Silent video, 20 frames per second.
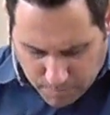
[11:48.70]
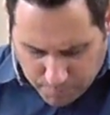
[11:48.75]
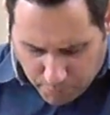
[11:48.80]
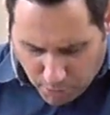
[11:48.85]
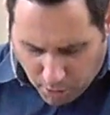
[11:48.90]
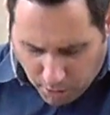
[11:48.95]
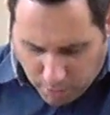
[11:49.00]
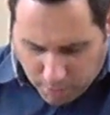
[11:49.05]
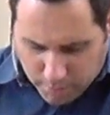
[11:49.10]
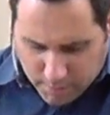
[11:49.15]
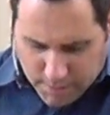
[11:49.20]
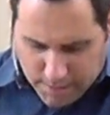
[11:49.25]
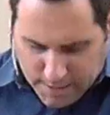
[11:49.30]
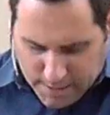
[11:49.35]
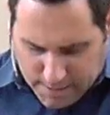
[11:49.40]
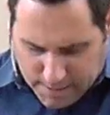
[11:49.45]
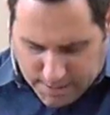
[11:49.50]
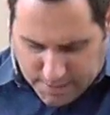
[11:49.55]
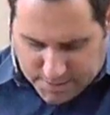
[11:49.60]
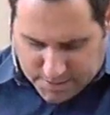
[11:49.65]
Paul,
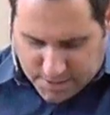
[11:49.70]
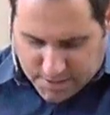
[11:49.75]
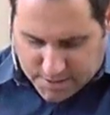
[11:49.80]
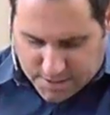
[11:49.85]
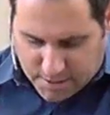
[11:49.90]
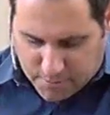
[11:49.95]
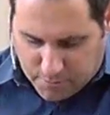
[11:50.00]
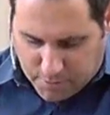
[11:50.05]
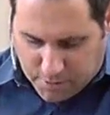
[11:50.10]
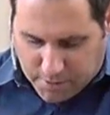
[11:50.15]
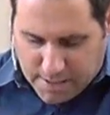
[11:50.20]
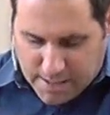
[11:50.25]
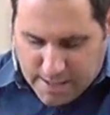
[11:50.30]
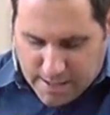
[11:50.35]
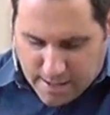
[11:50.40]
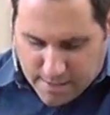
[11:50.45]
it says that we